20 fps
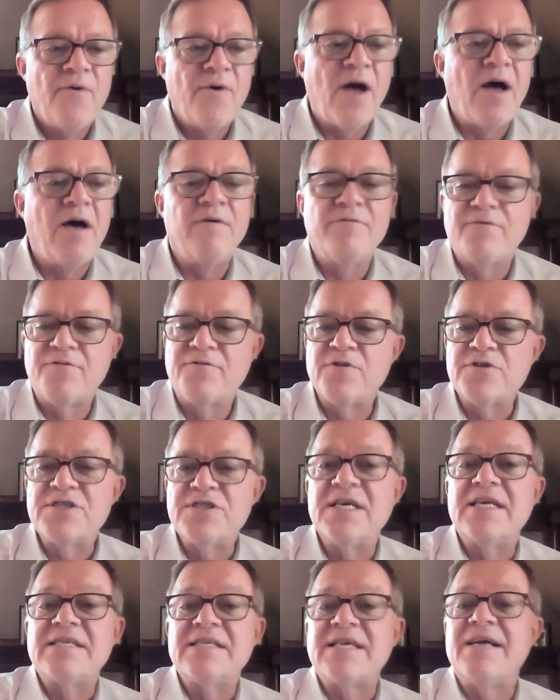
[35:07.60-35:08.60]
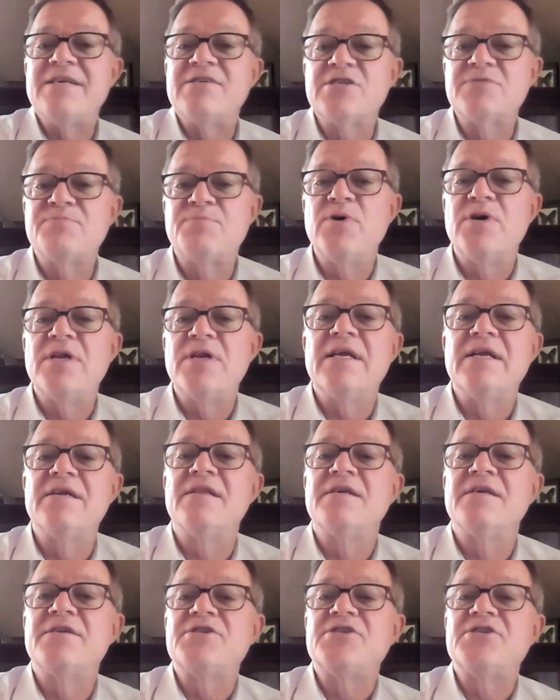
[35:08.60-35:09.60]
The first thing is I just put into
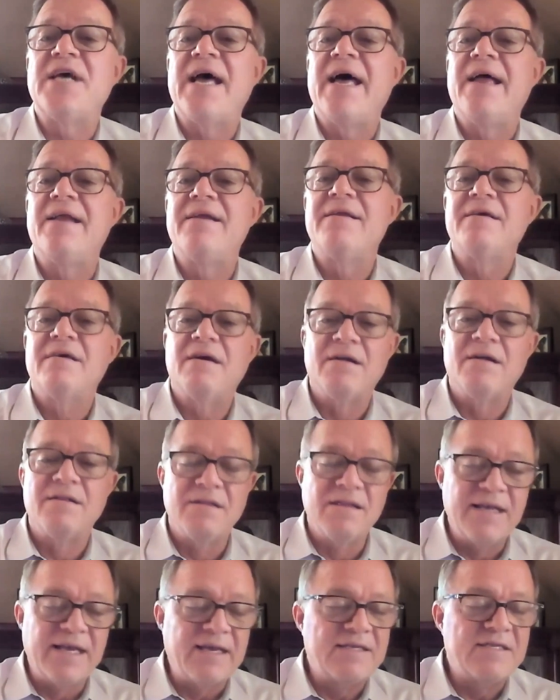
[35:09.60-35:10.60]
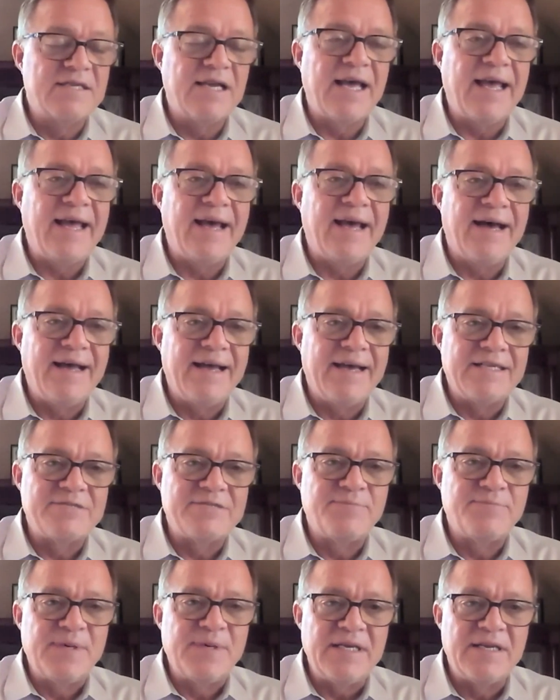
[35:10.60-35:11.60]
the chat a link to
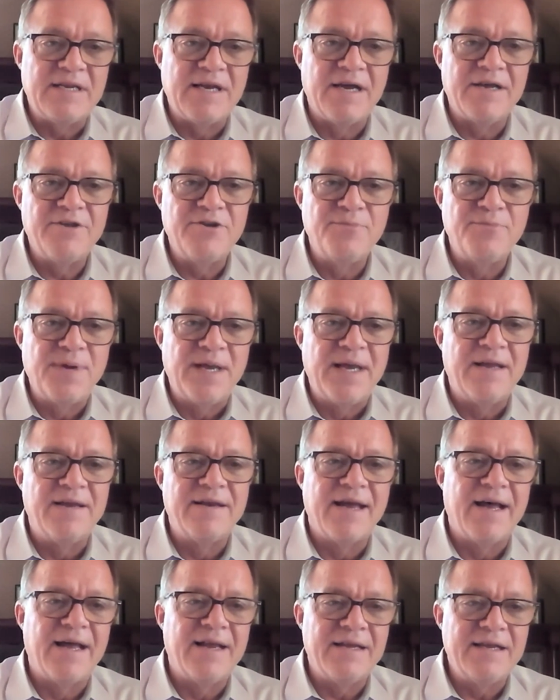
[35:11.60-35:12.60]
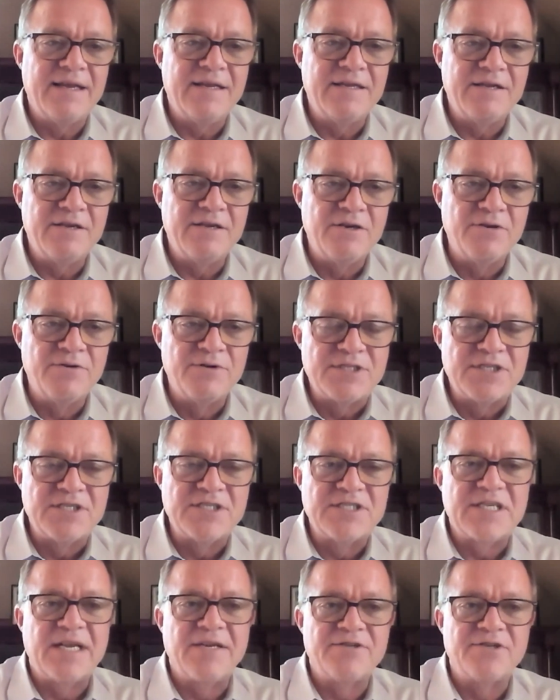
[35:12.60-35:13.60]
aisp.upenn.edu. It's a
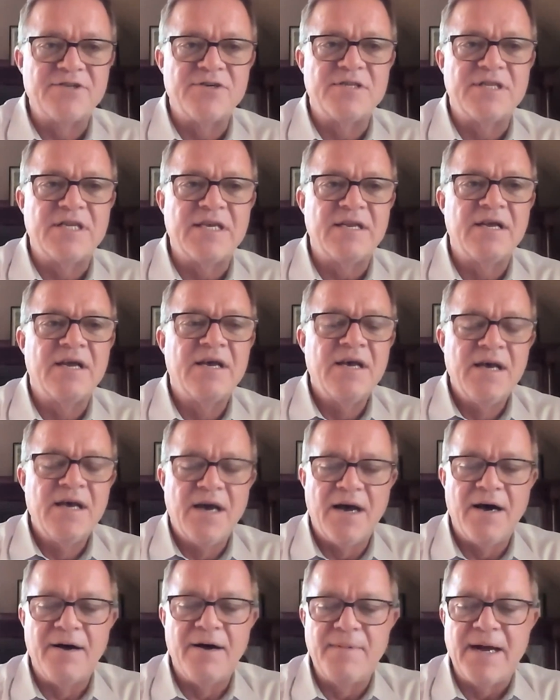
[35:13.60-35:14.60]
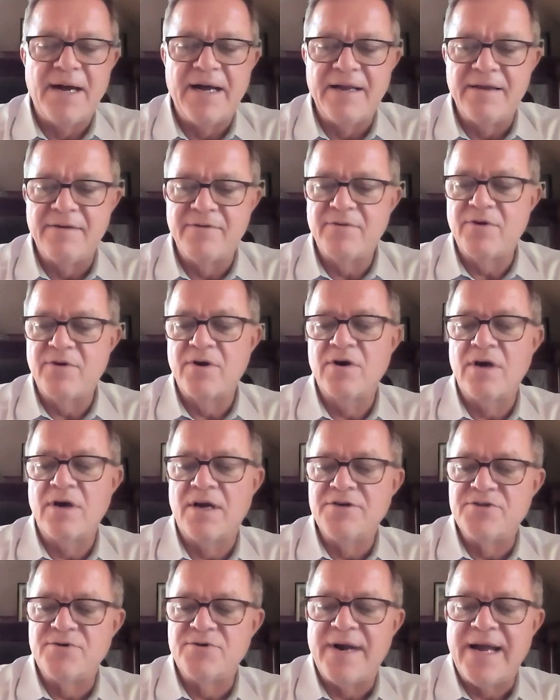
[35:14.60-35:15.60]
center that I
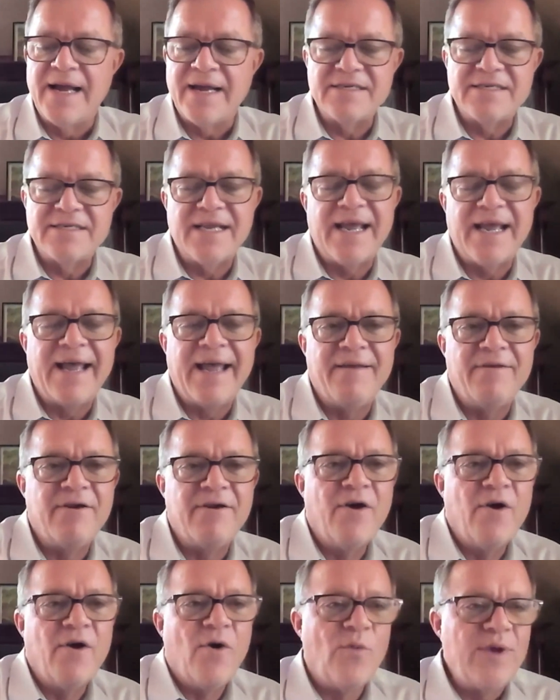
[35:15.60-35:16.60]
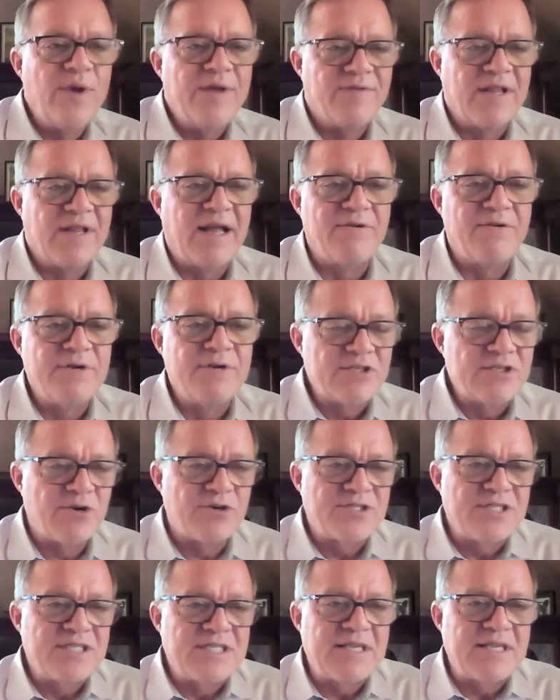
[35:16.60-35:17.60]
direct, and we have a lot of
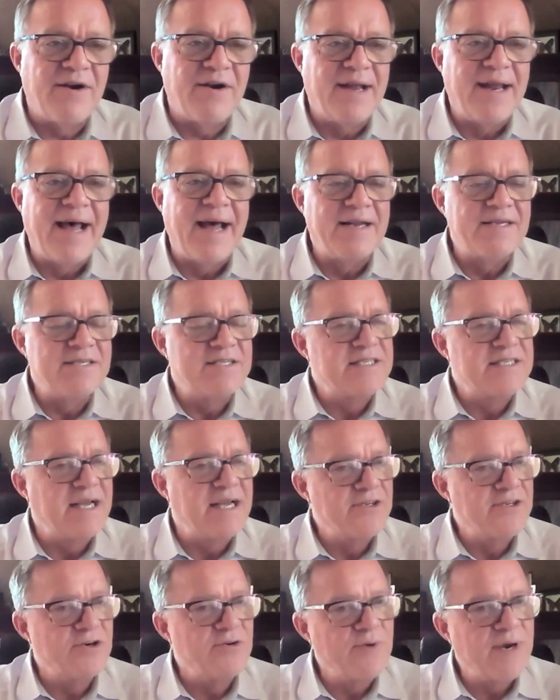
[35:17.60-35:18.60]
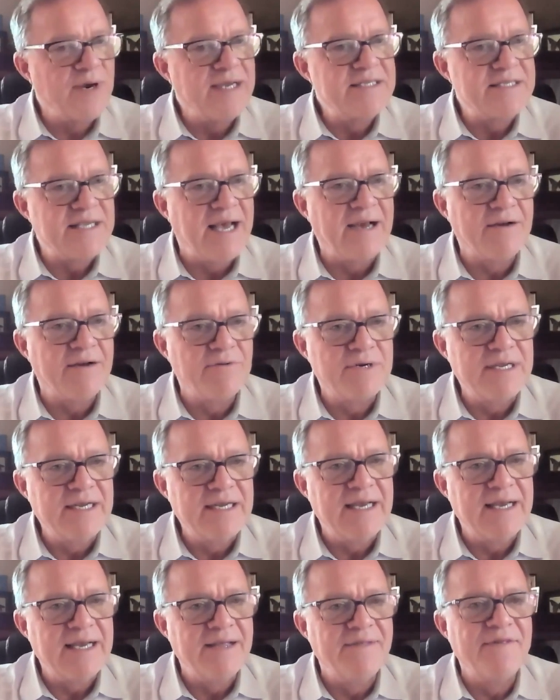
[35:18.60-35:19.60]
resources there on how to center race equity
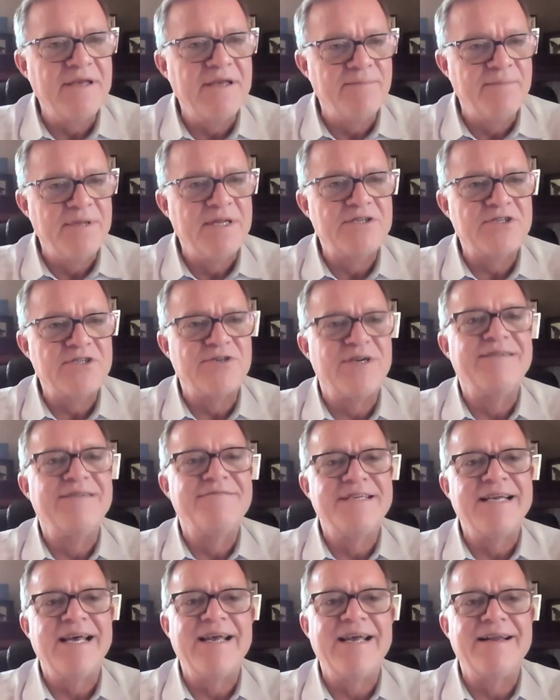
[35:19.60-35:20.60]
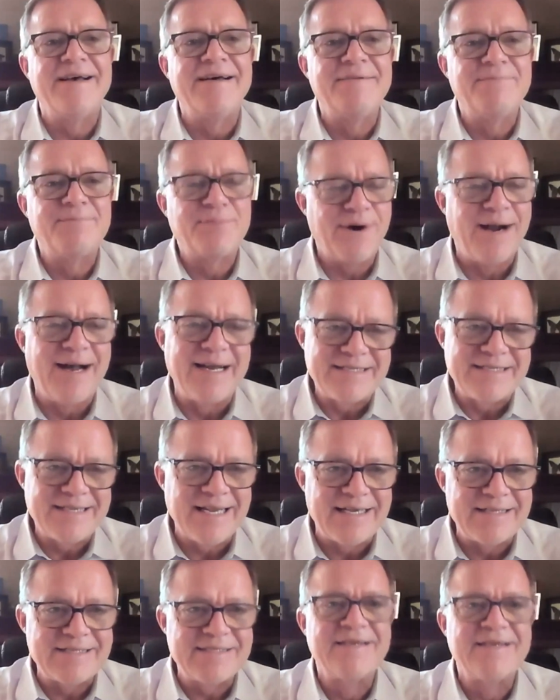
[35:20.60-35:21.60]
in the administrative data
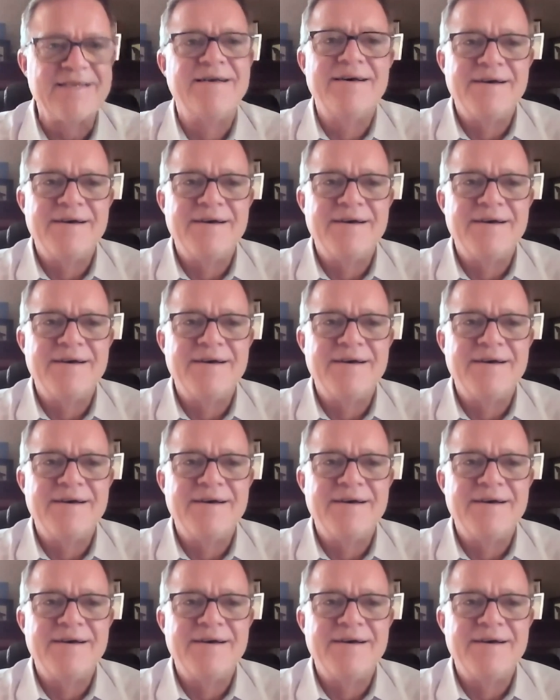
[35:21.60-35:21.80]
process,